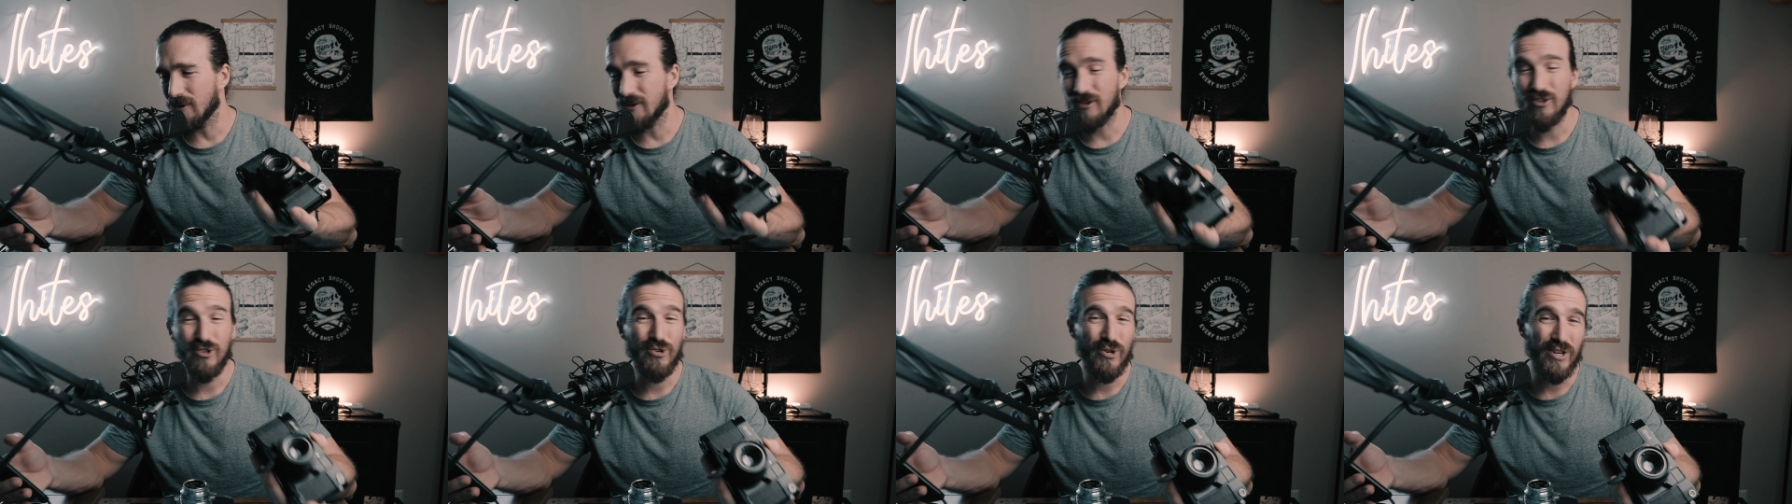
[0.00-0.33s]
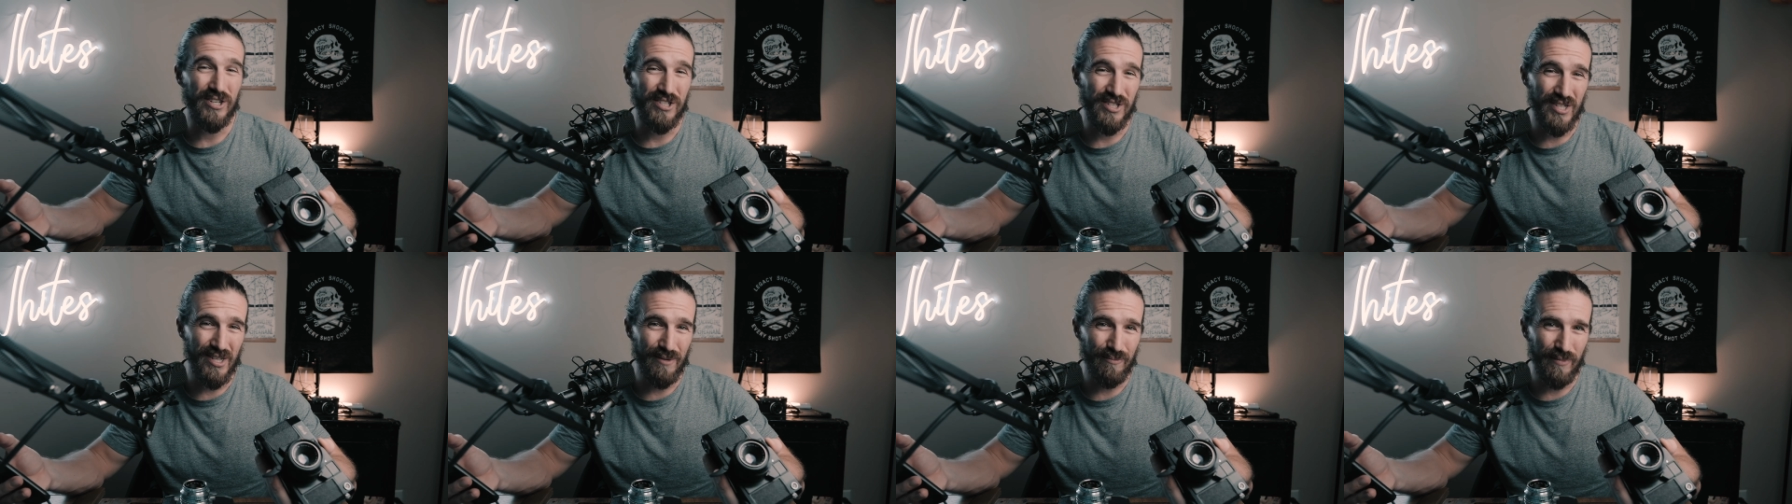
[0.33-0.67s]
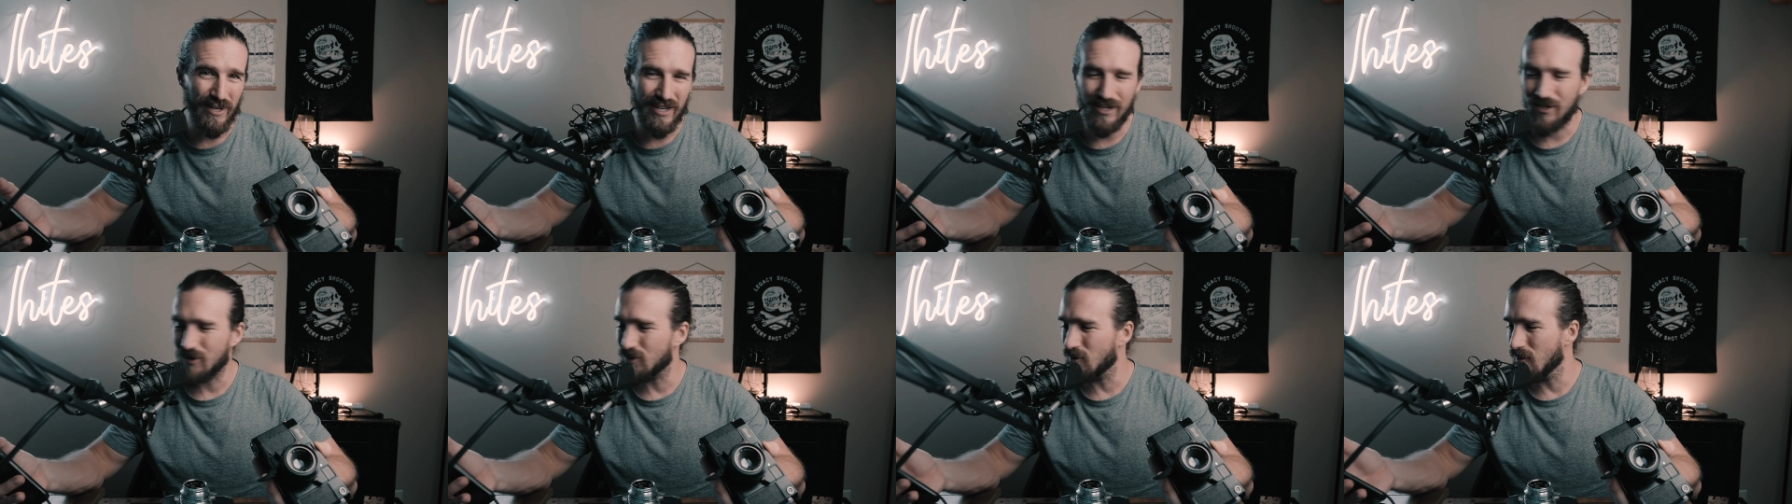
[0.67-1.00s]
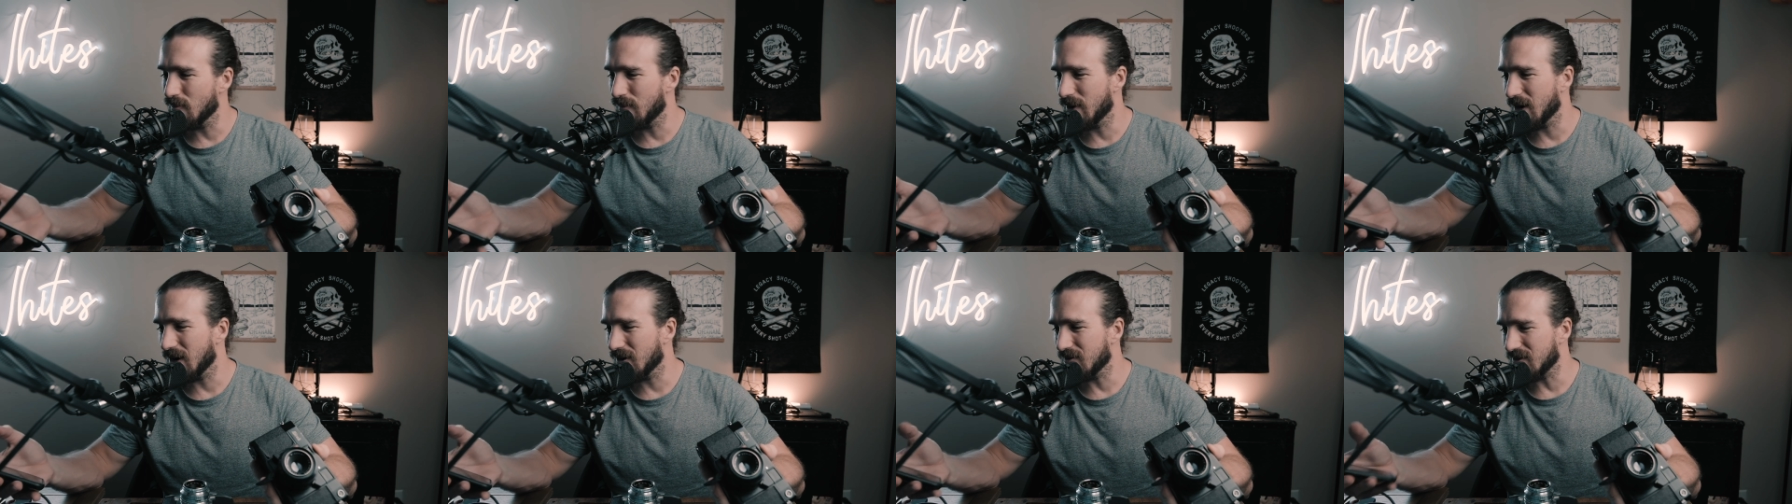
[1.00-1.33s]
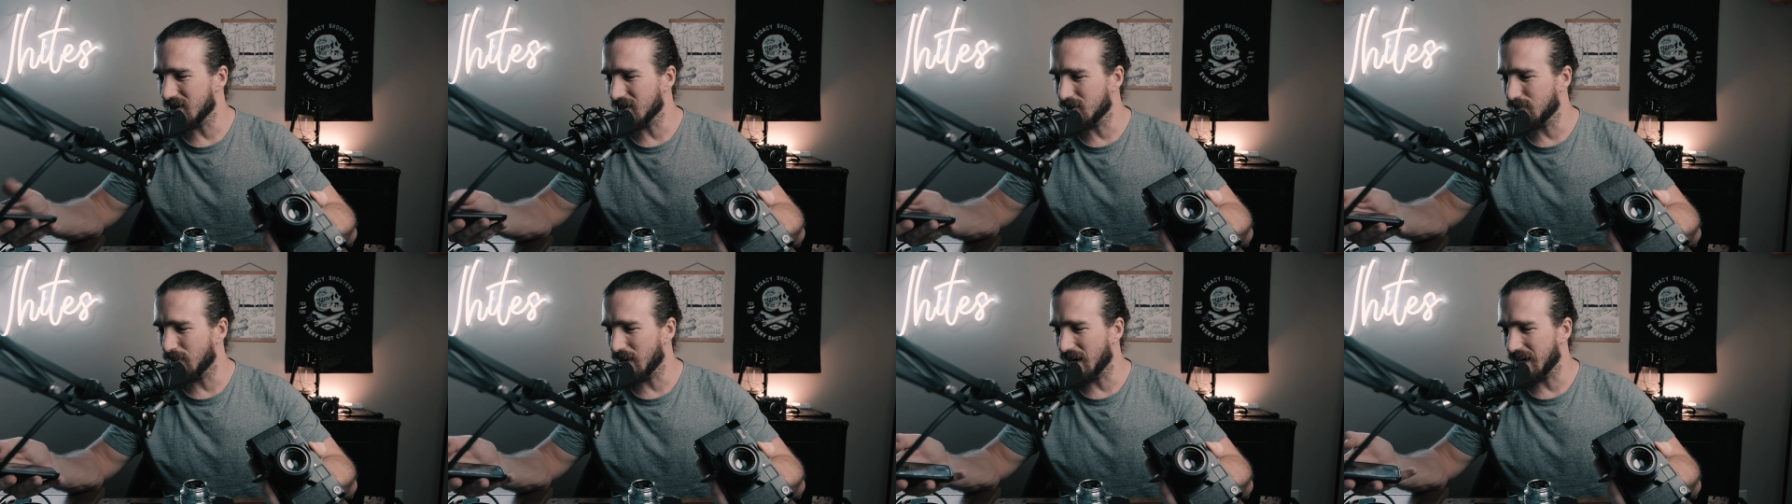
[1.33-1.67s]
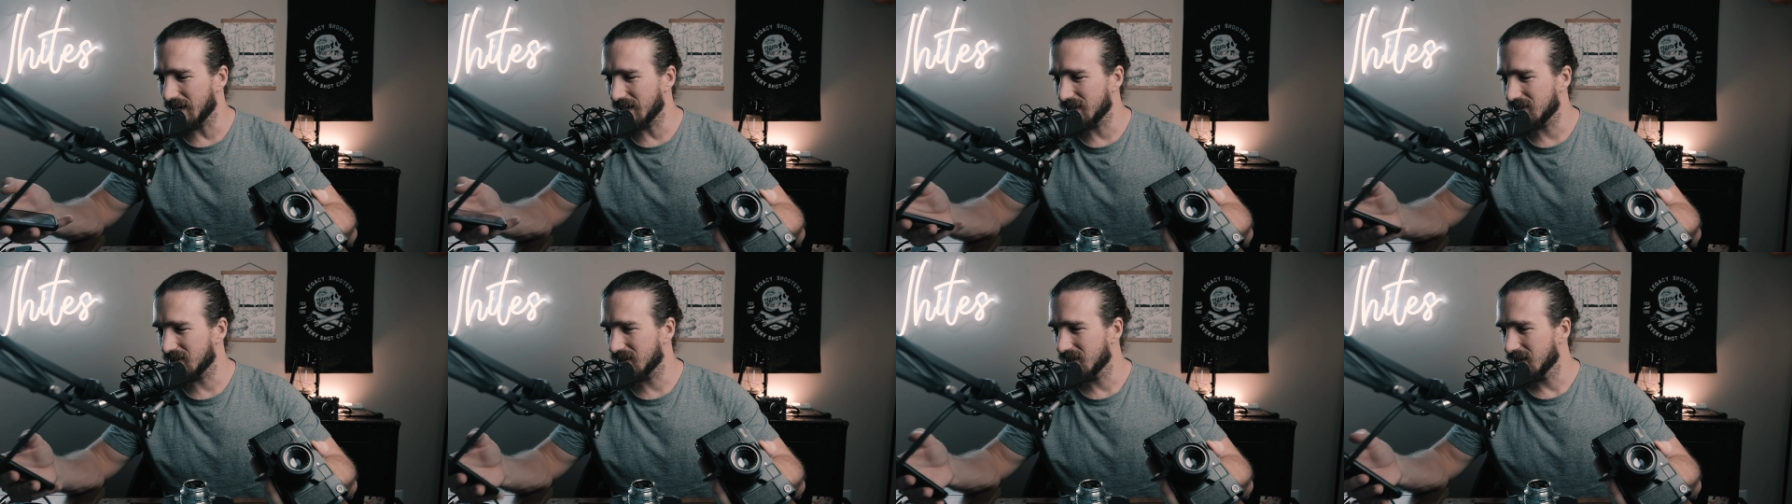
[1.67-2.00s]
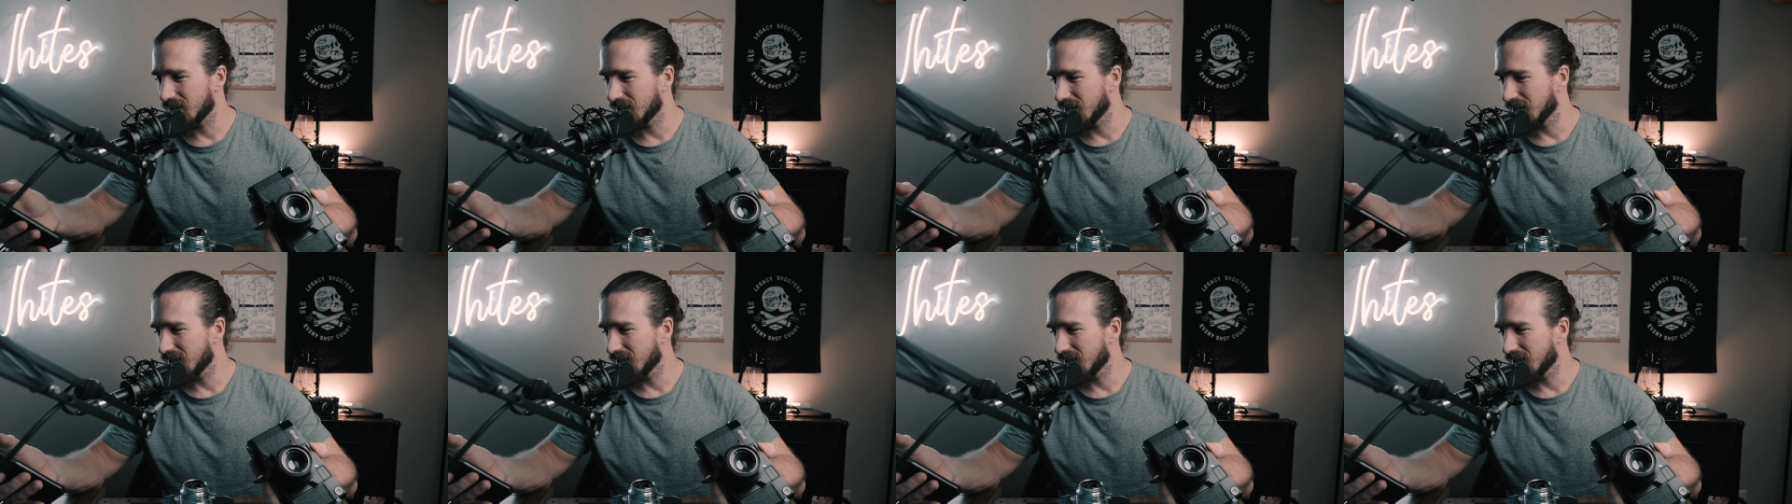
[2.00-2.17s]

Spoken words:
trusting me to repair these bodies.